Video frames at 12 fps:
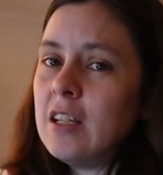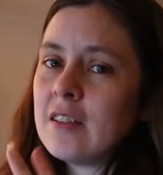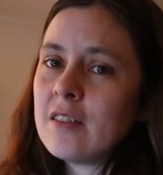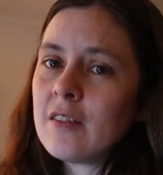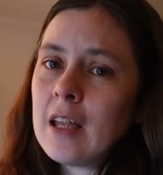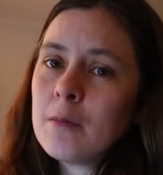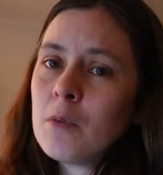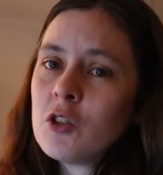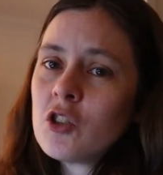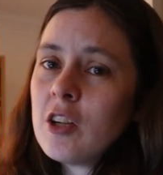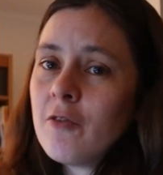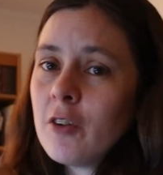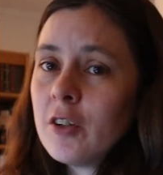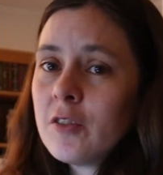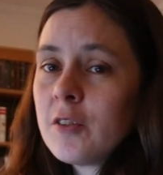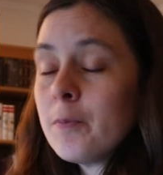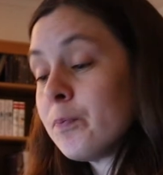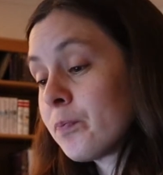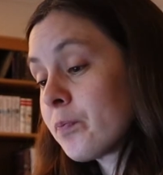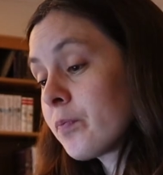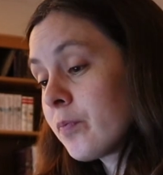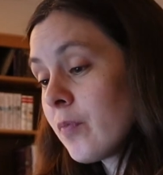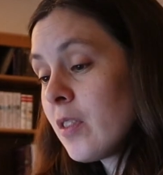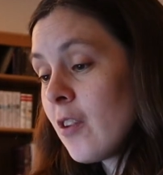isn't that much different
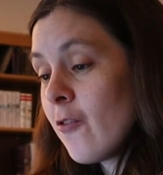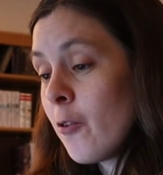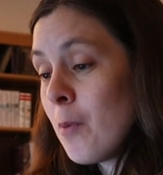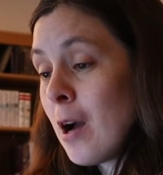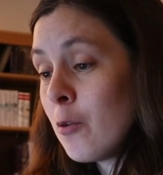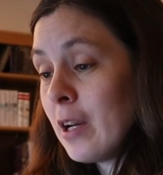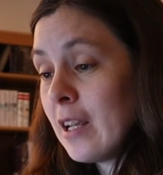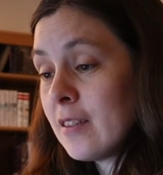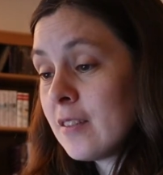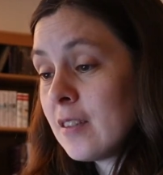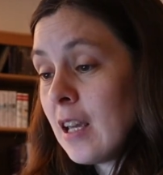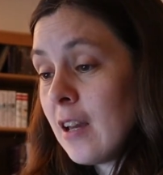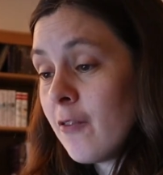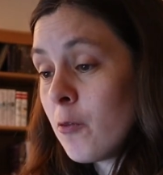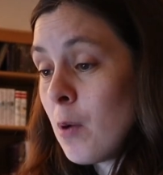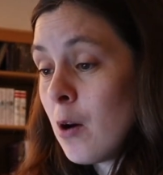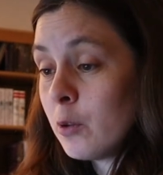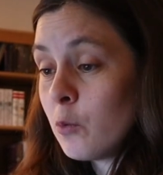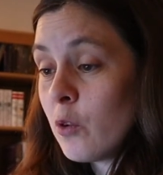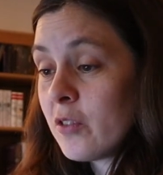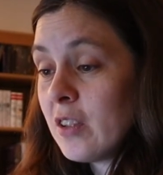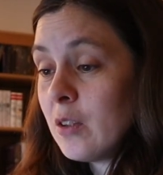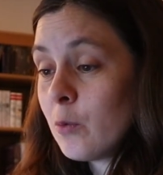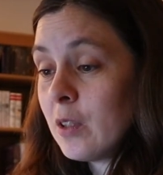from how it is, from how it
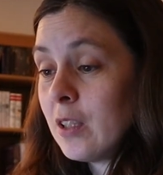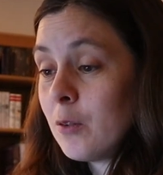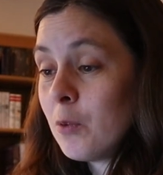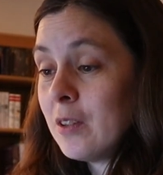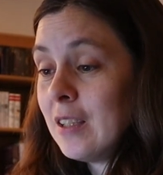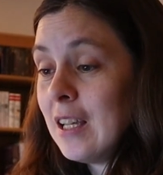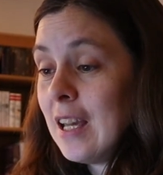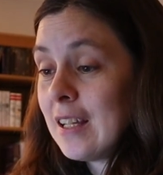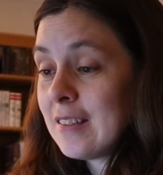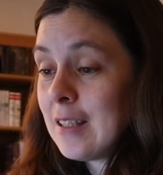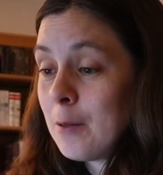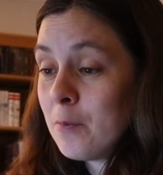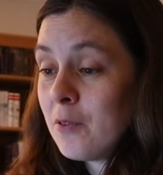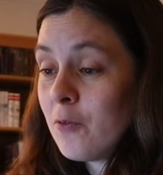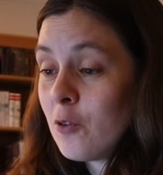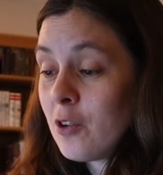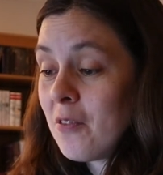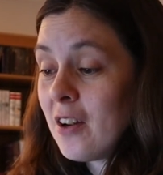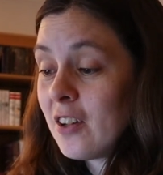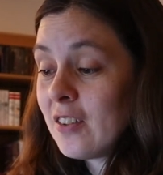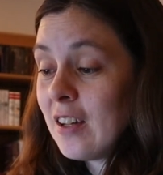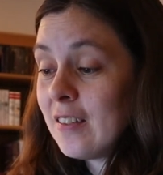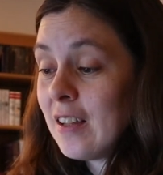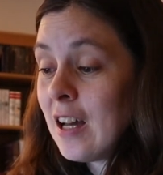was in 2020, except for the fact
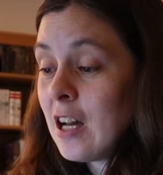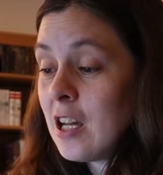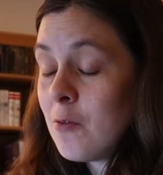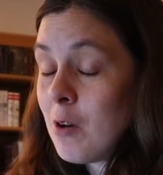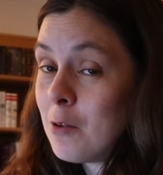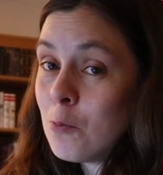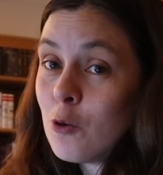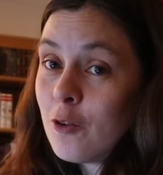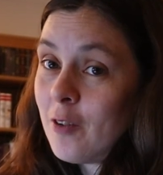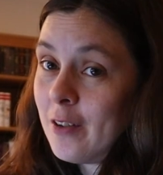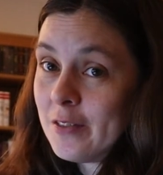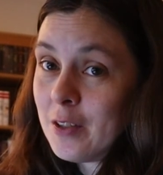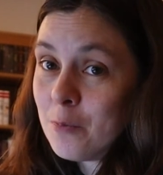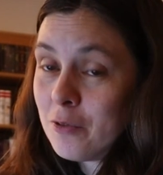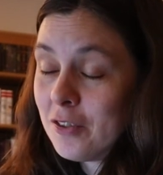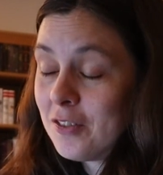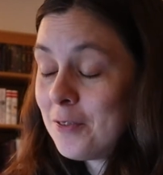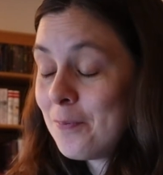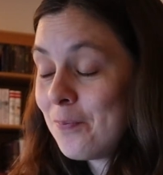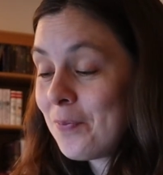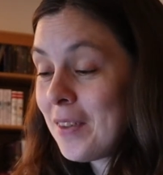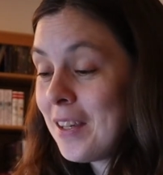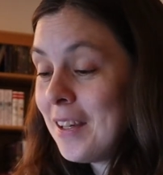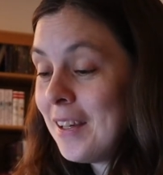that I read more 5-star books.
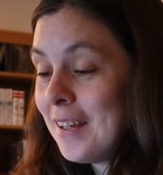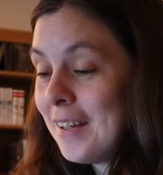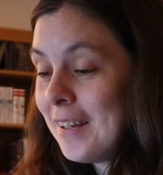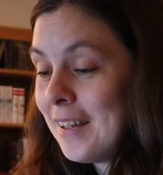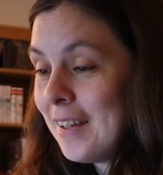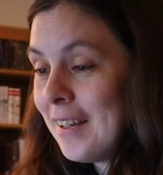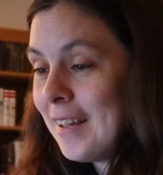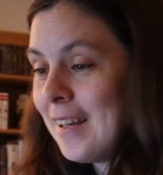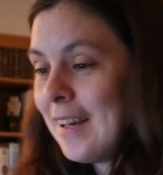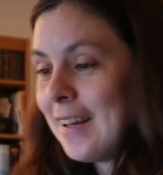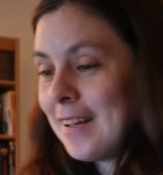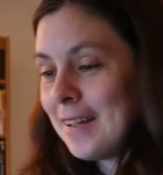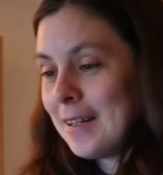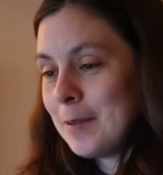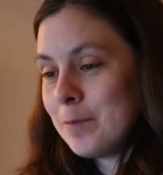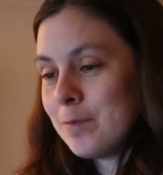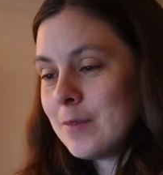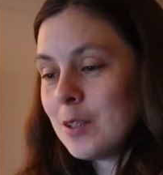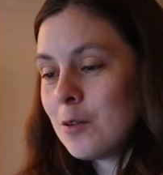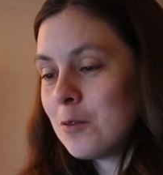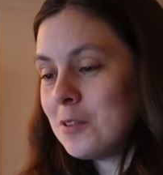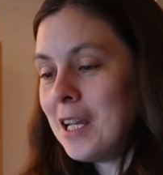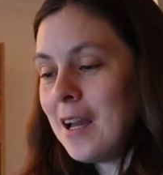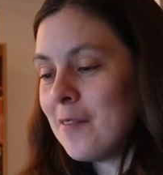
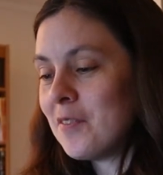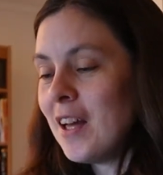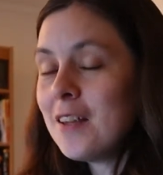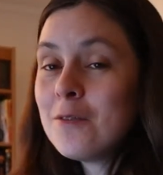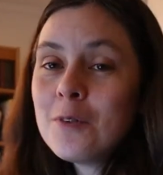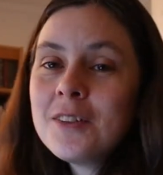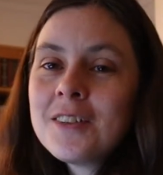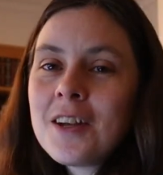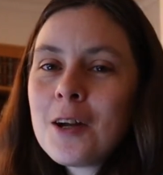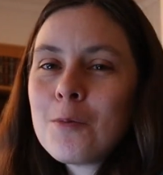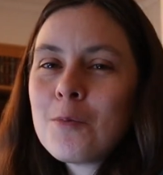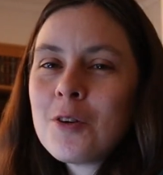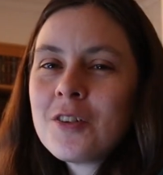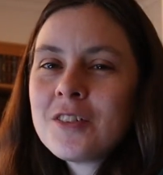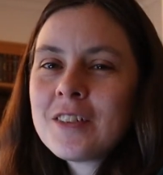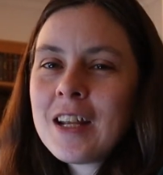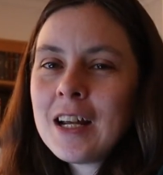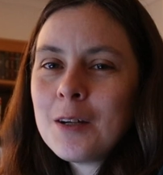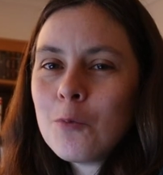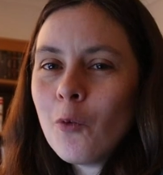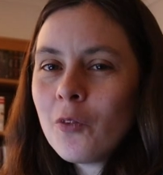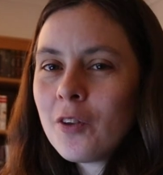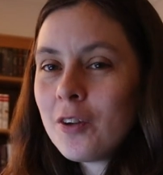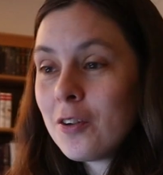So yeah, that was the numbers that I
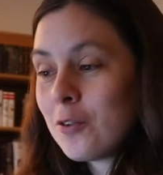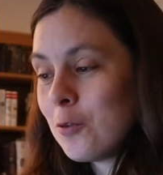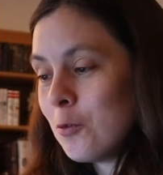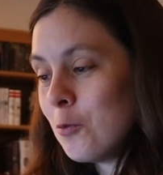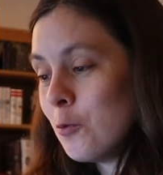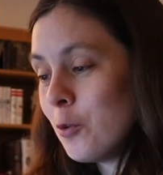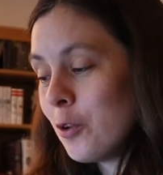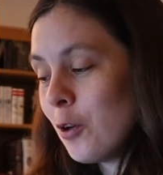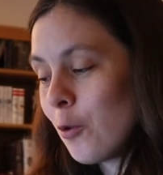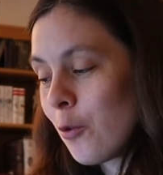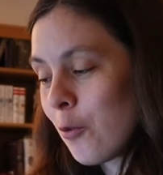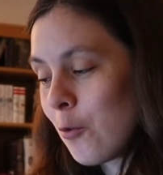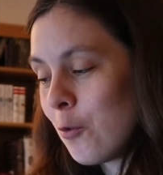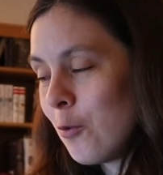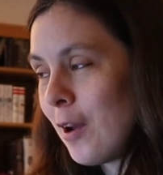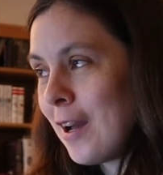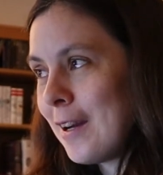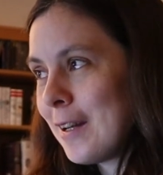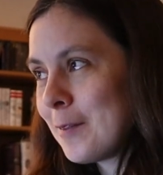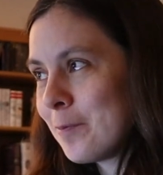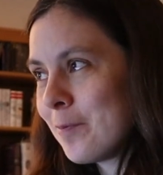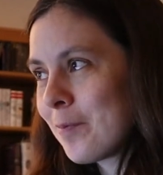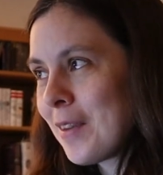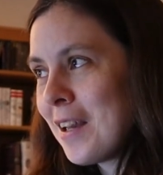wanted to go through.
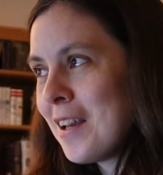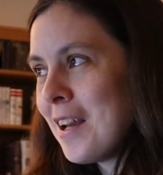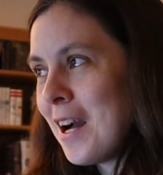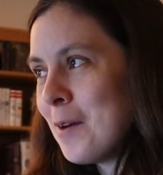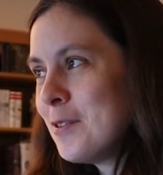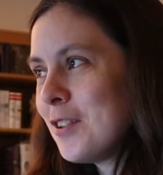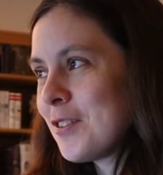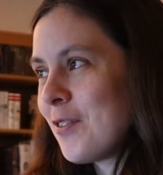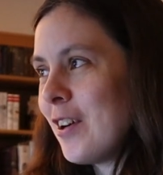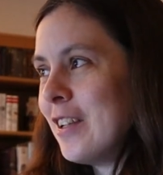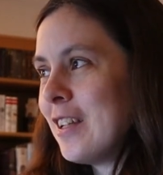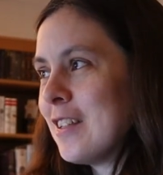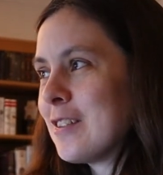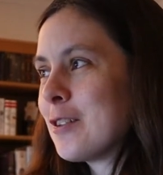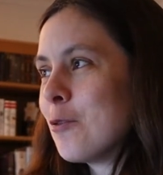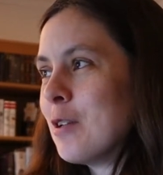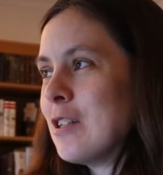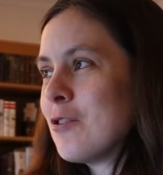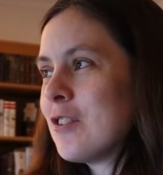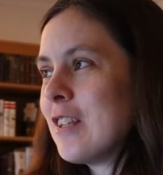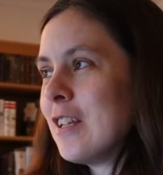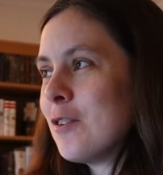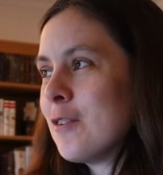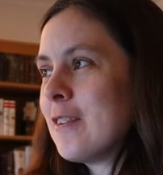I'm just finding it so
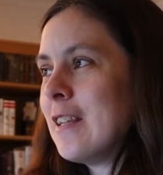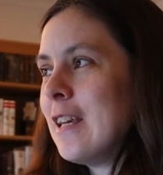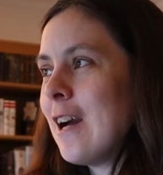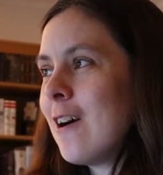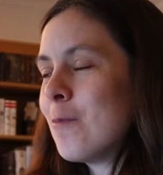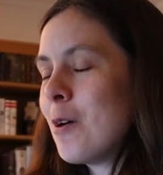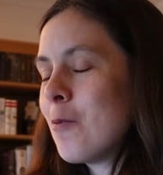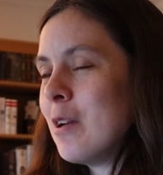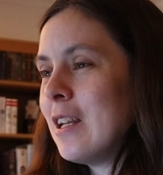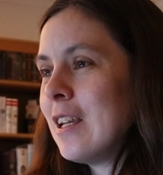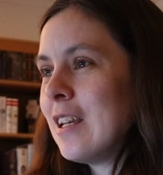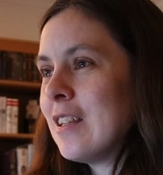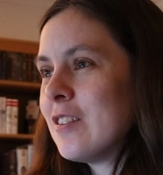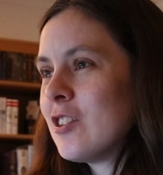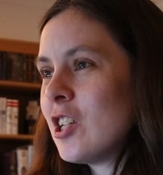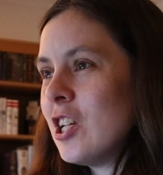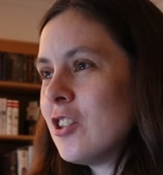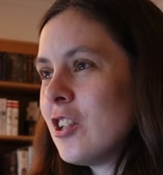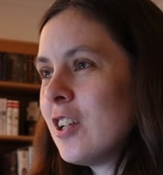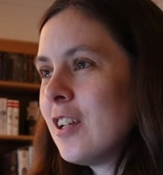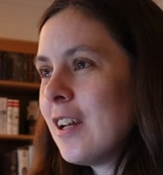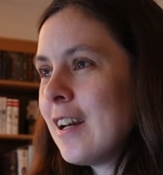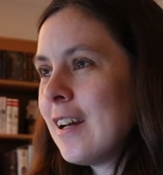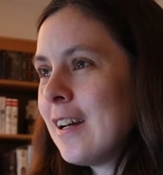interesting to see how my reading is
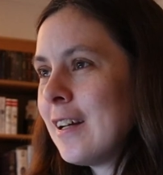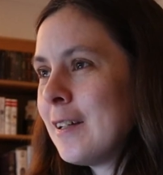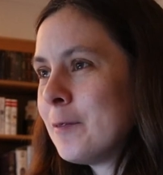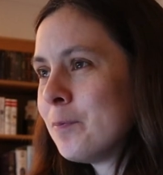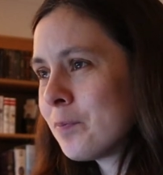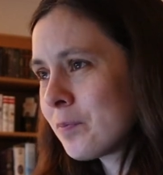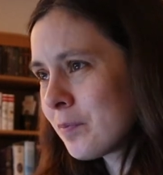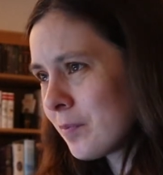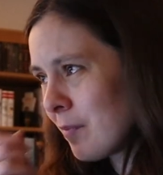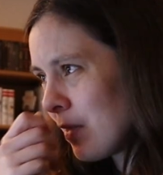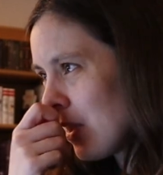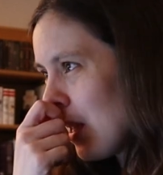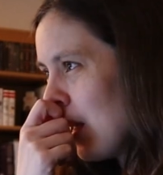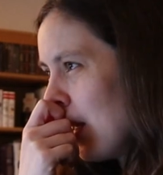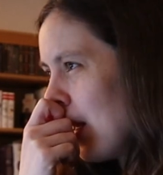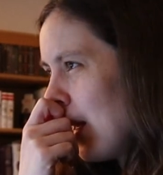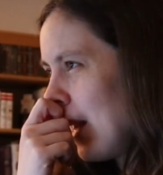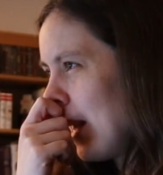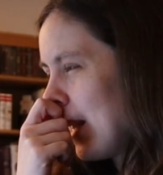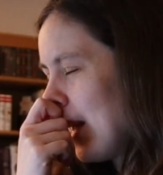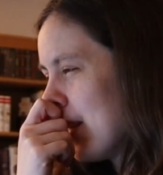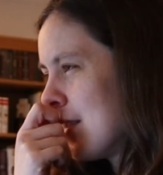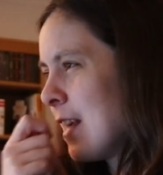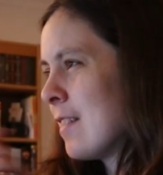changing. And I
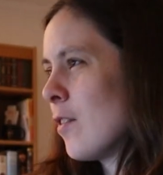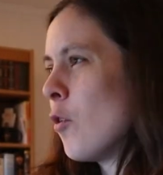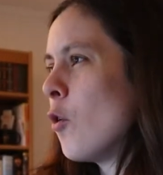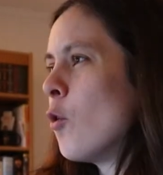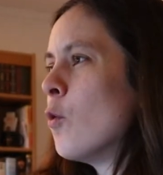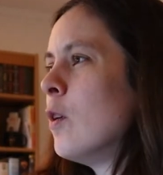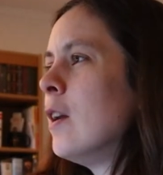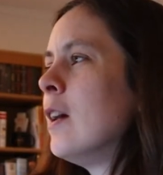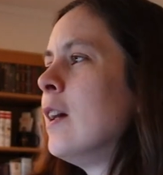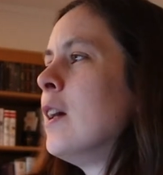guess as a whole,